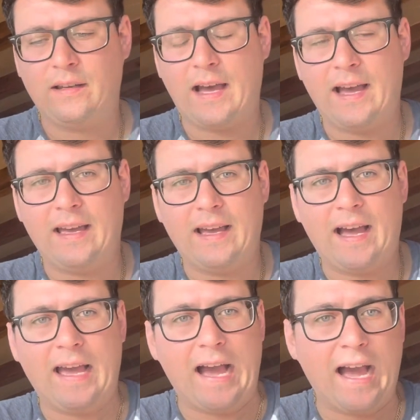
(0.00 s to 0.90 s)
I,
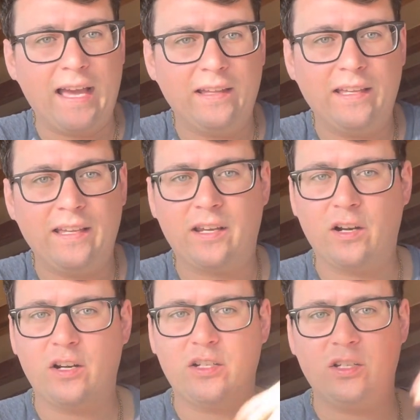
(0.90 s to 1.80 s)
I highly
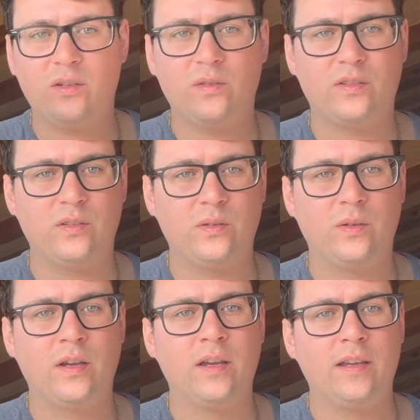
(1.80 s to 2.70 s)
encourage you
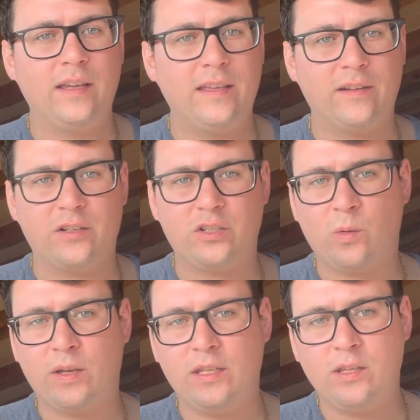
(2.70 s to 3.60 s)
to either
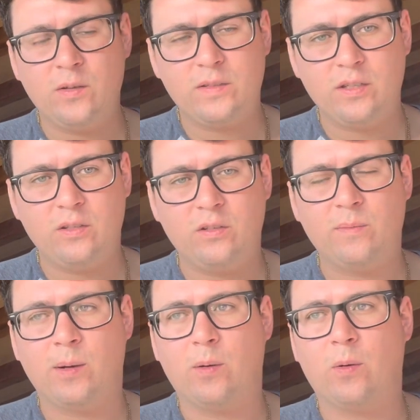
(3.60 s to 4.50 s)
join
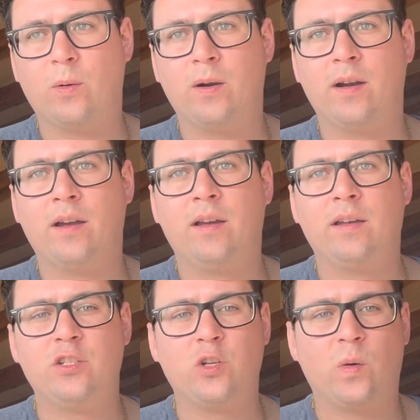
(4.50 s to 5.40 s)
YouTube or
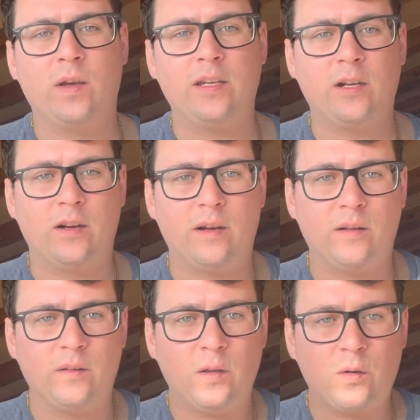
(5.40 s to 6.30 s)
join your
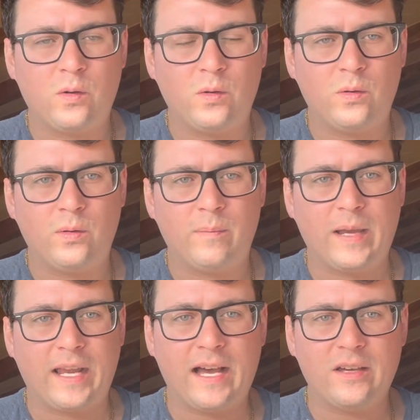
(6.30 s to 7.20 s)
local
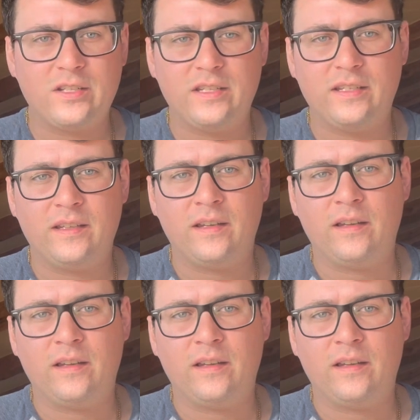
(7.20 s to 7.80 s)
mycology